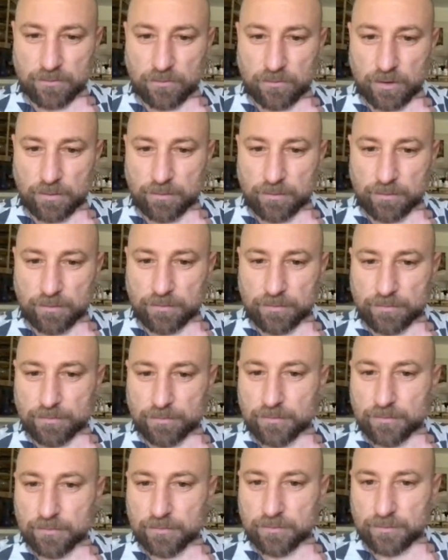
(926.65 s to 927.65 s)
Oh,
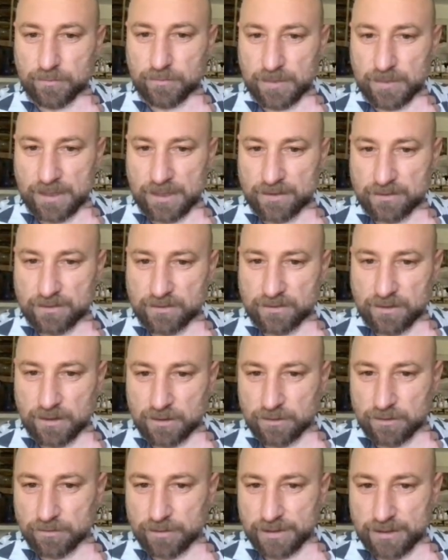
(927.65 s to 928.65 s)
one,
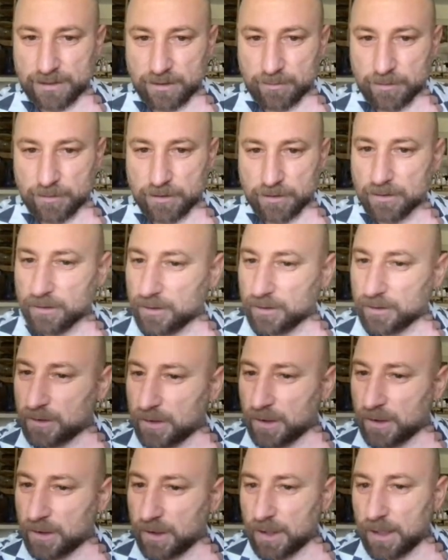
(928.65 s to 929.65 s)
that is not the
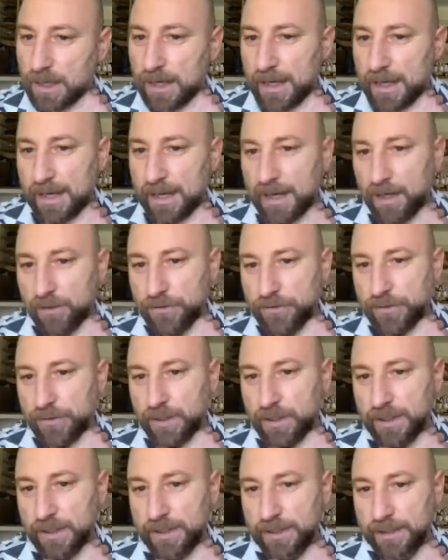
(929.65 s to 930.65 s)
right number.
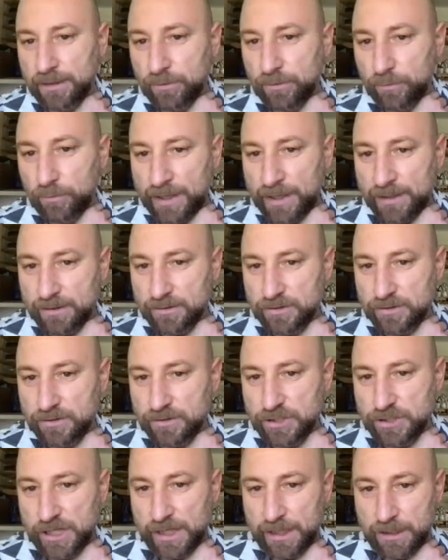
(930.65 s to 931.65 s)
How do height
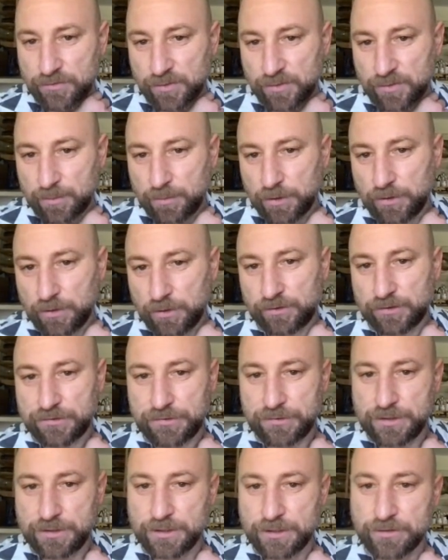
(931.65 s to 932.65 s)
and weight
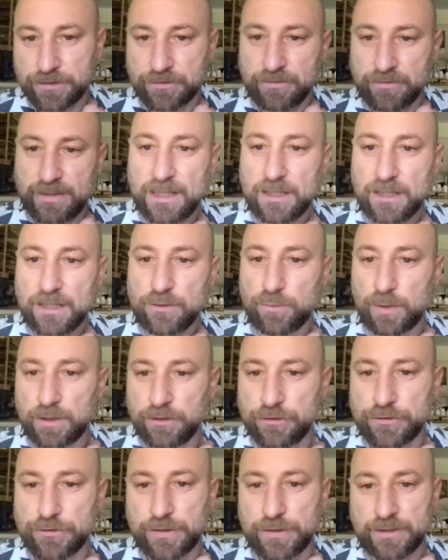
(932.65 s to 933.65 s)
change from birth to 2
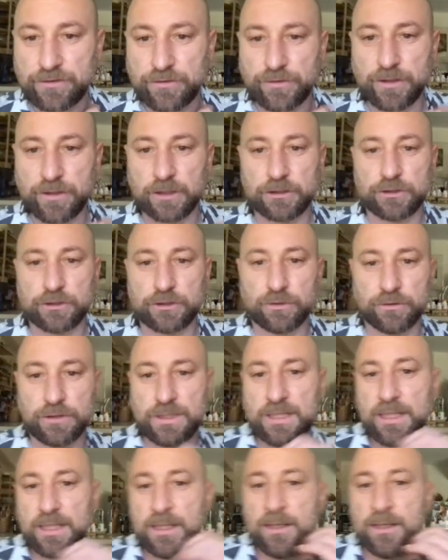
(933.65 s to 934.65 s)
years of age? What
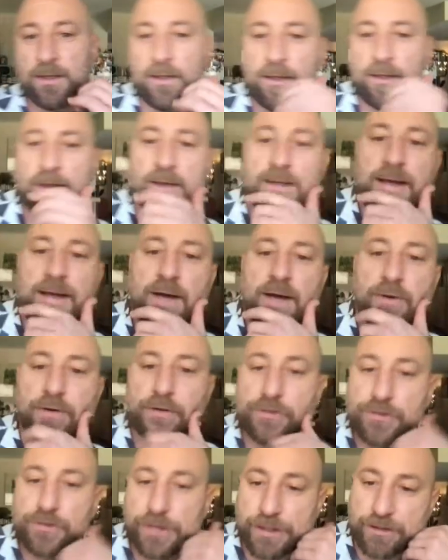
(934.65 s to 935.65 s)
nutrients do young children
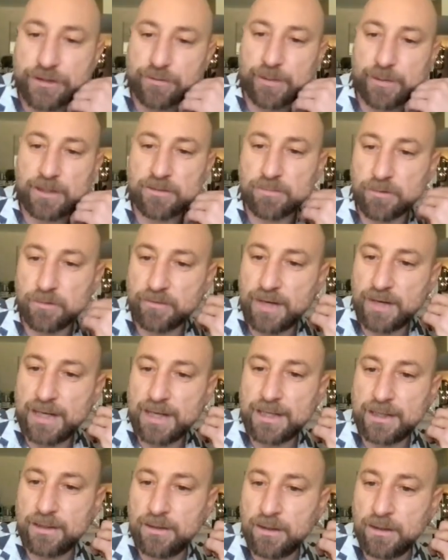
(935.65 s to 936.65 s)
need? How are
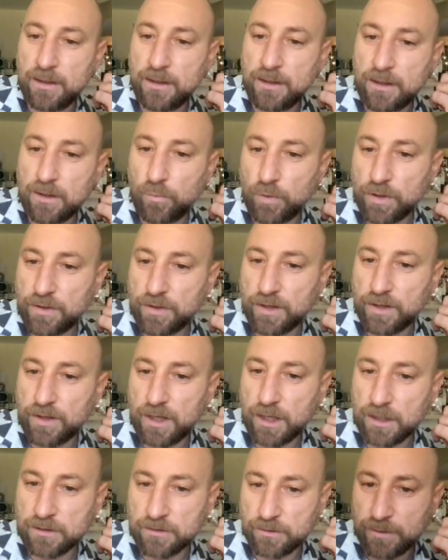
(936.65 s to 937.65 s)
nutrients best provided?
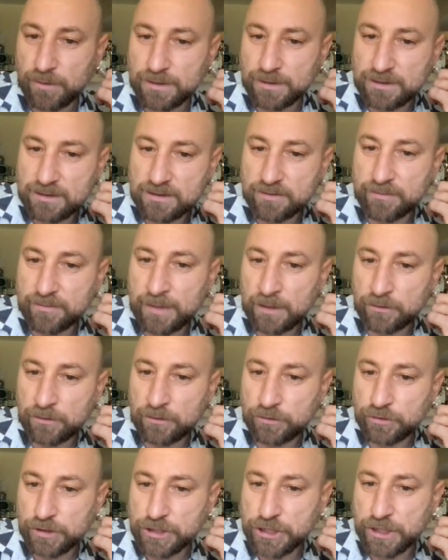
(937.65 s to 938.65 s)
What are the
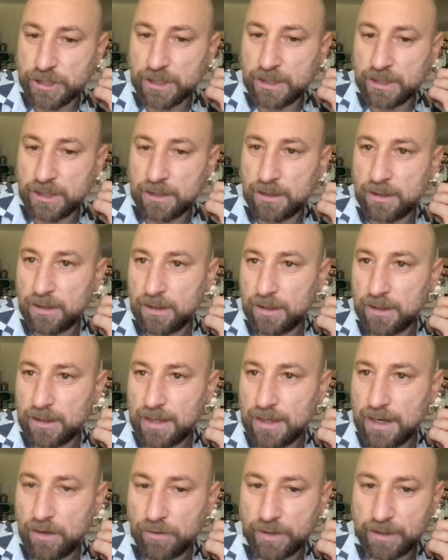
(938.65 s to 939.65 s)
consequences of
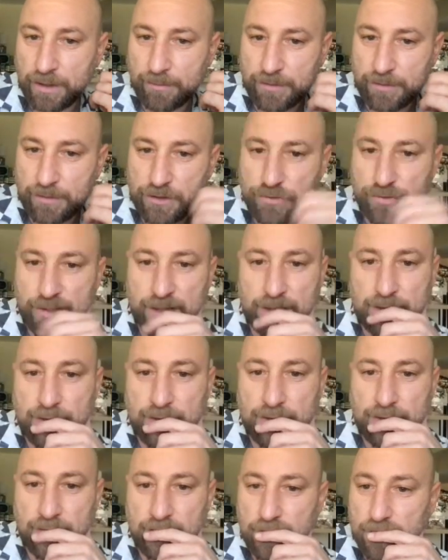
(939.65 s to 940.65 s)
malnutrition? How
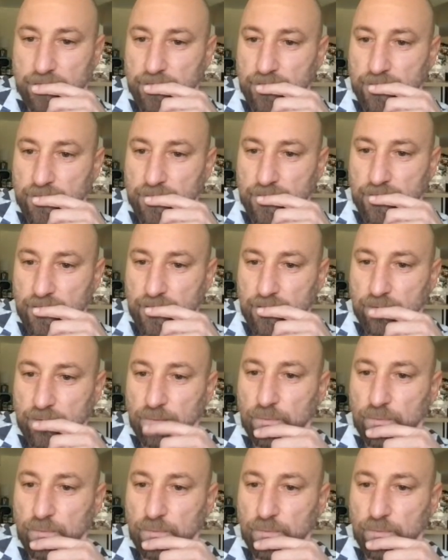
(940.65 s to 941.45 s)
can it be treated?